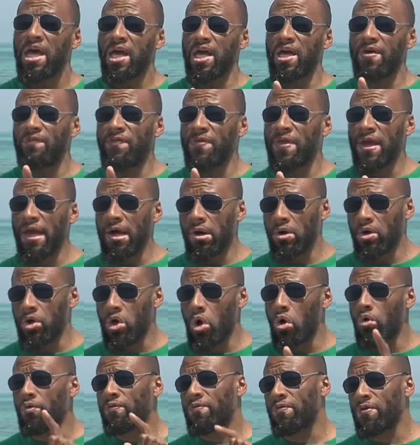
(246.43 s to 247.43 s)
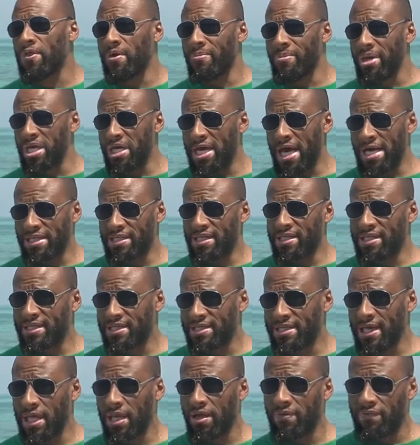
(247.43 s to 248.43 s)
if they are known for the minhaj of the
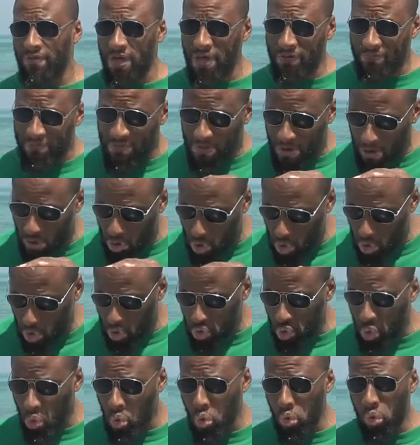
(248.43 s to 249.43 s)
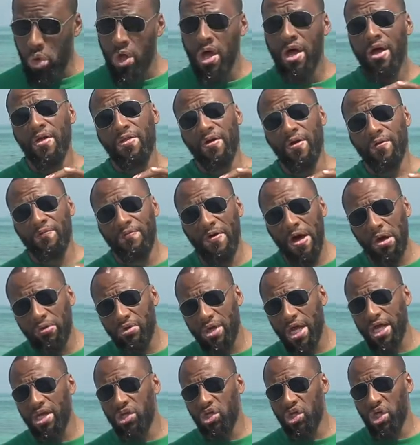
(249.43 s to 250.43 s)
salaf if their usul their
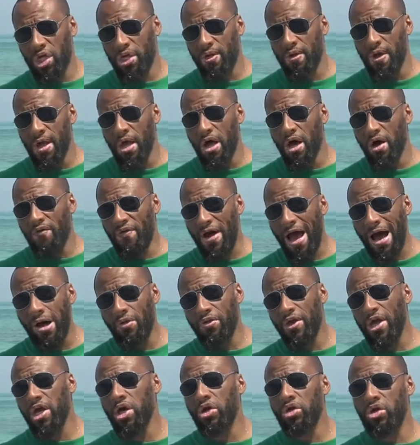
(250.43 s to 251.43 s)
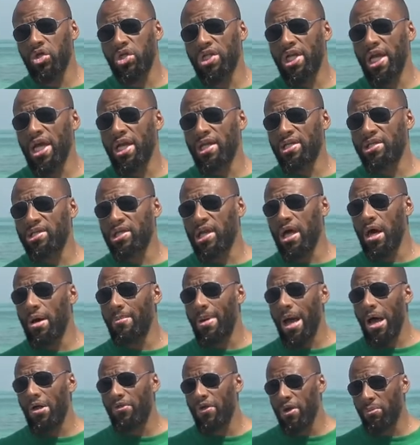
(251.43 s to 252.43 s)
foundation of how they understand islam
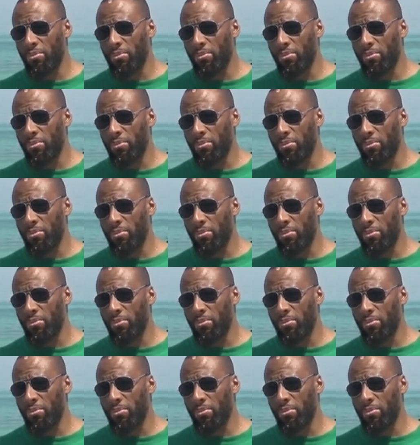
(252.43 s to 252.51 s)
how they